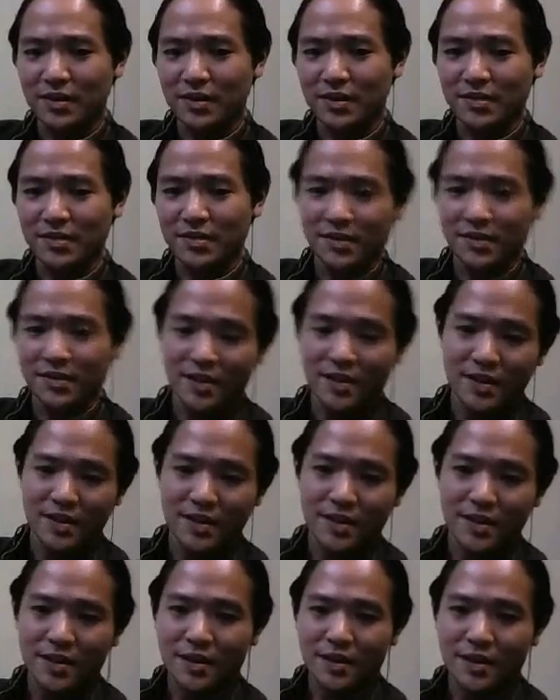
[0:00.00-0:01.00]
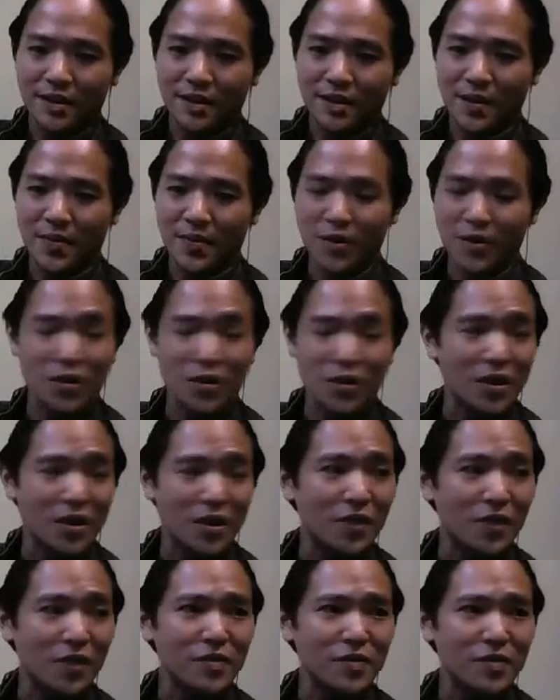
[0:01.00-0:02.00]
on this, here in
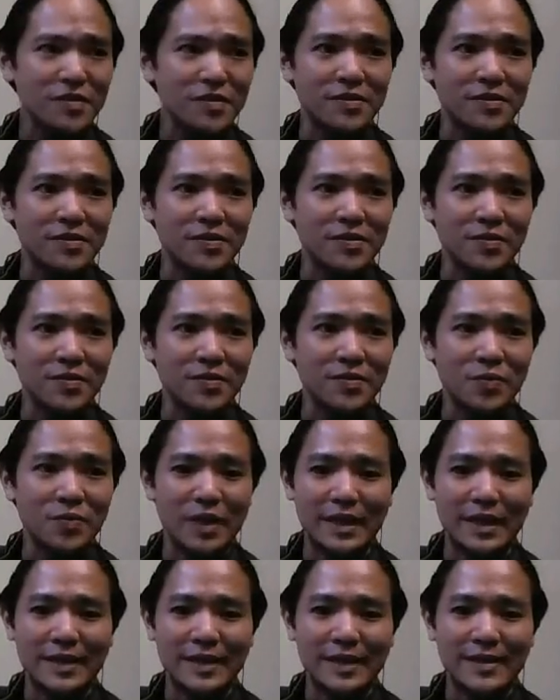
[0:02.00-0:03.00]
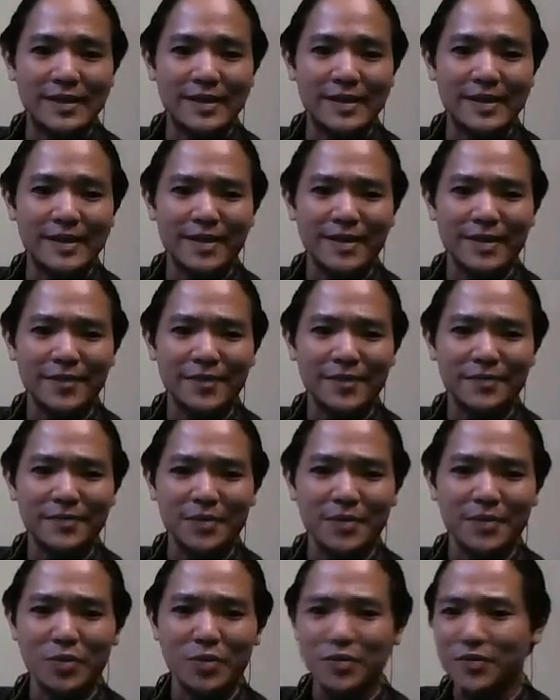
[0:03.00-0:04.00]
the office, we have
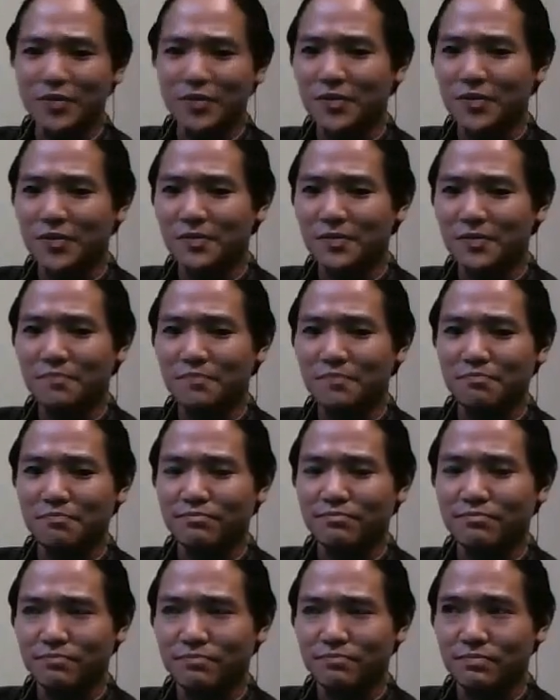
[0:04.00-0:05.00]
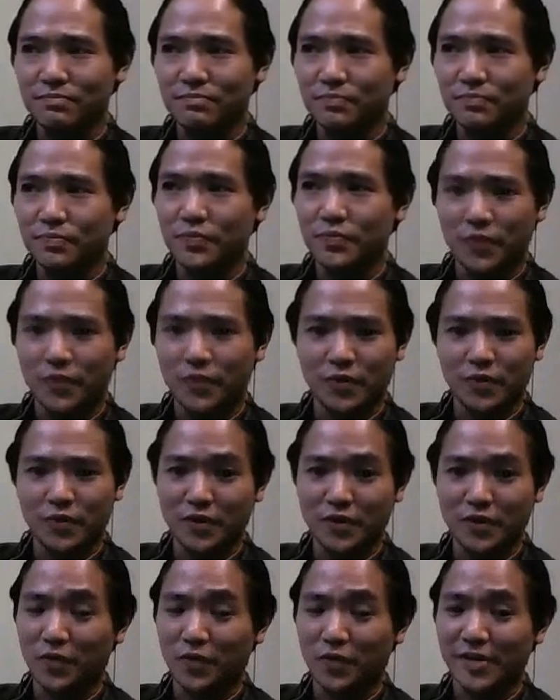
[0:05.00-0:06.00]
someone
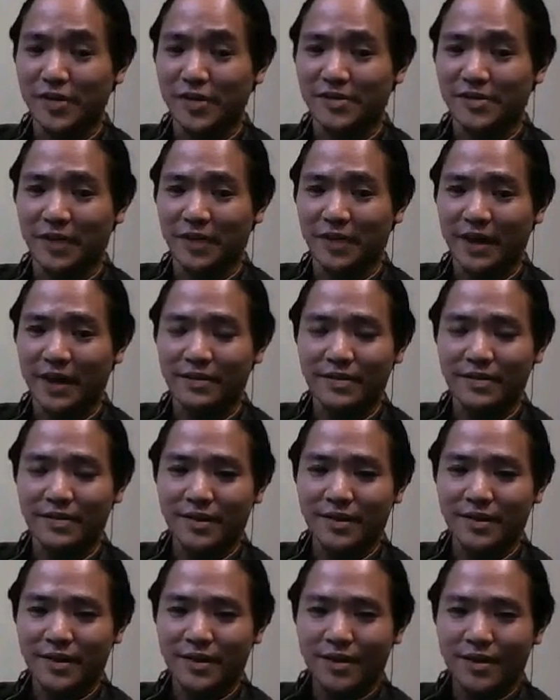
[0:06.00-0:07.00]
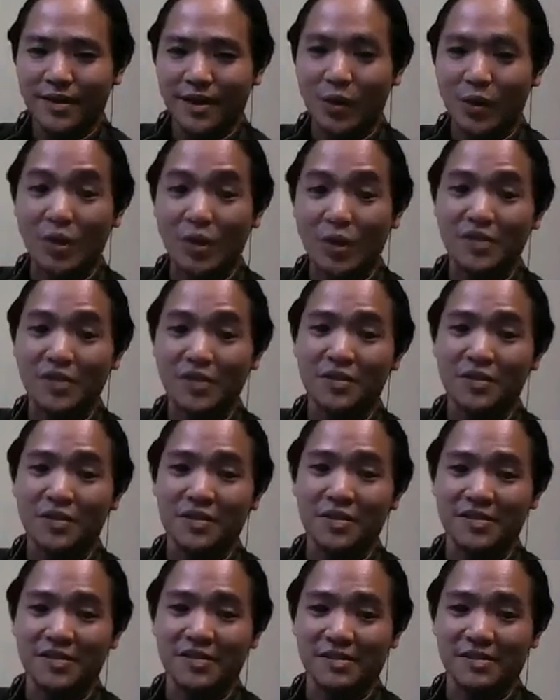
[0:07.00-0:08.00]
who's a fresh grad, and when he saw
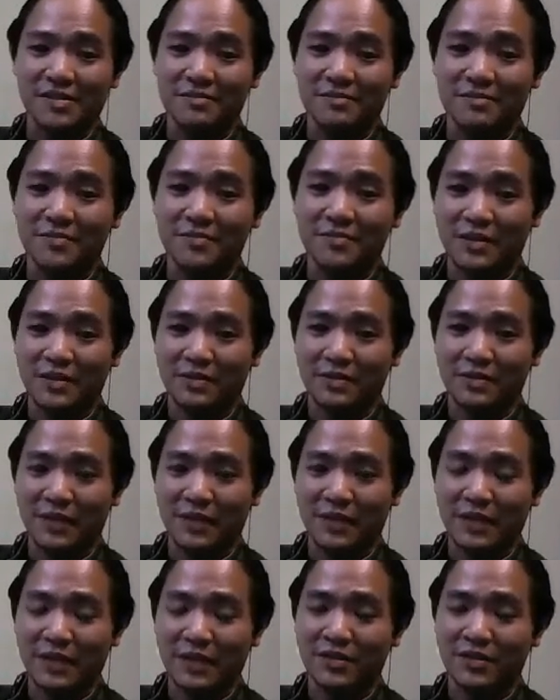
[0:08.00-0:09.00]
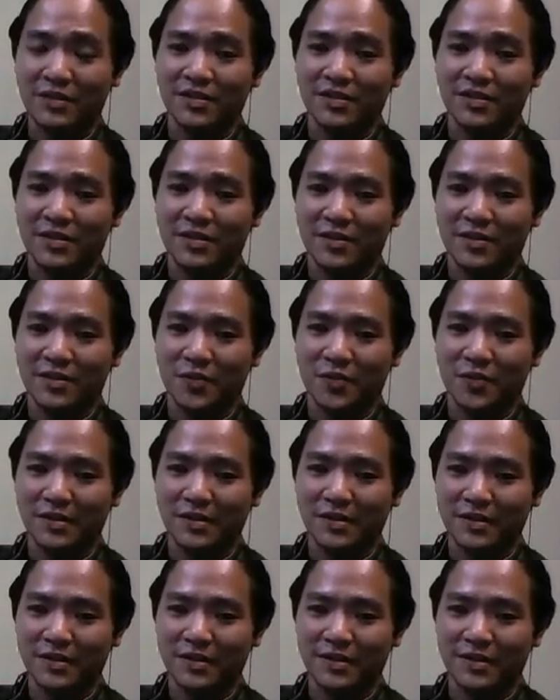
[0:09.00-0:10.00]
this cover,
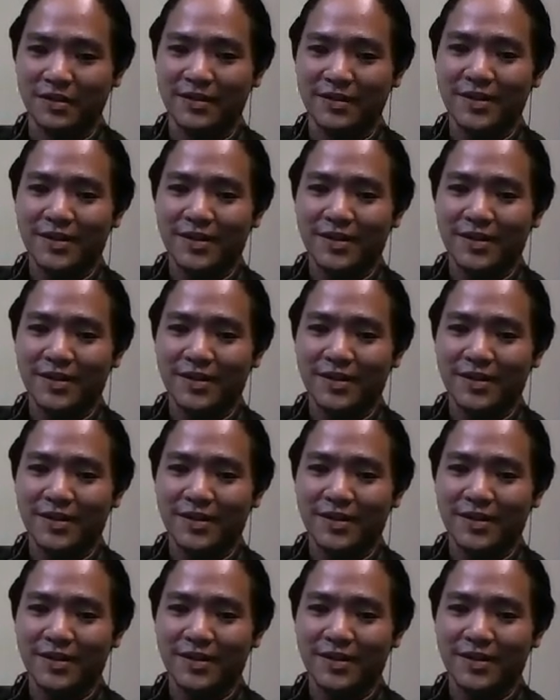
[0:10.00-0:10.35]
he said,